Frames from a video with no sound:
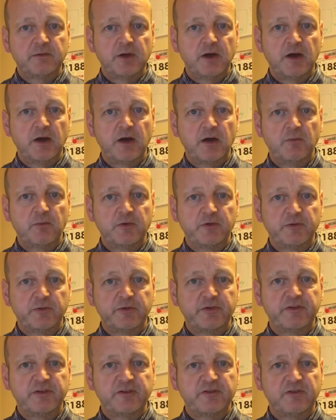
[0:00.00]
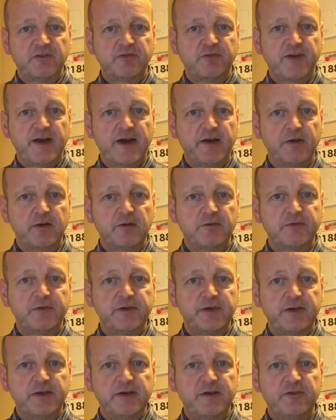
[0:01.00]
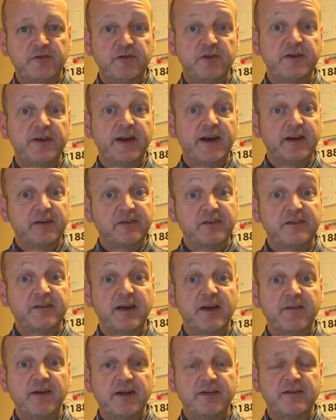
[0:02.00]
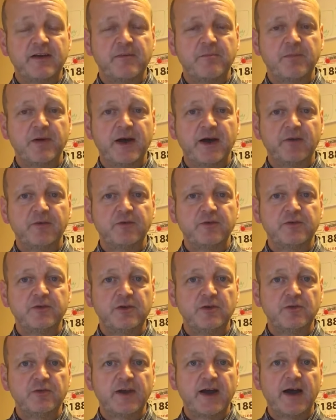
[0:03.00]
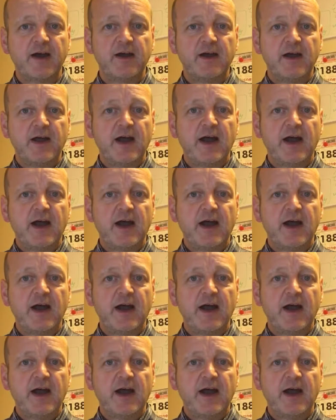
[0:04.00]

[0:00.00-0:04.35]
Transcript: uh, which we're such a fan of, is you can actually take that ten pounds and use that